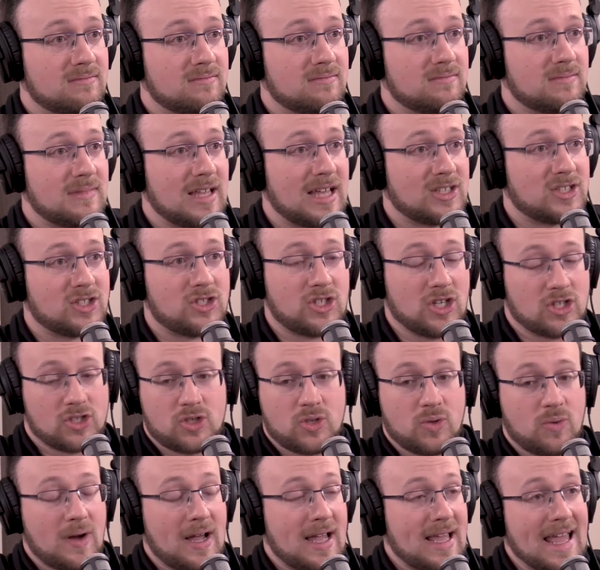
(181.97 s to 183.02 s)
It's just
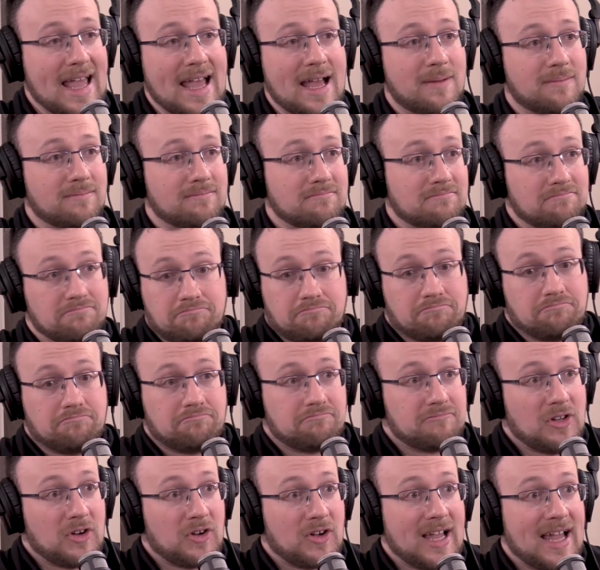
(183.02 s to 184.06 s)
who I am.
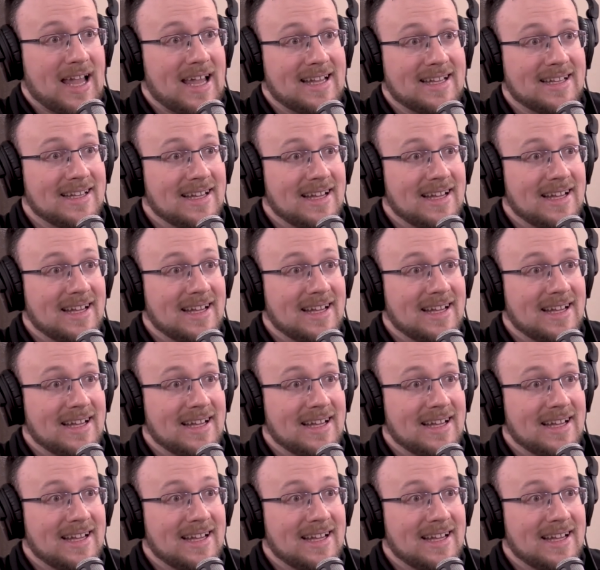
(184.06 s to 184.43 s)
Okay.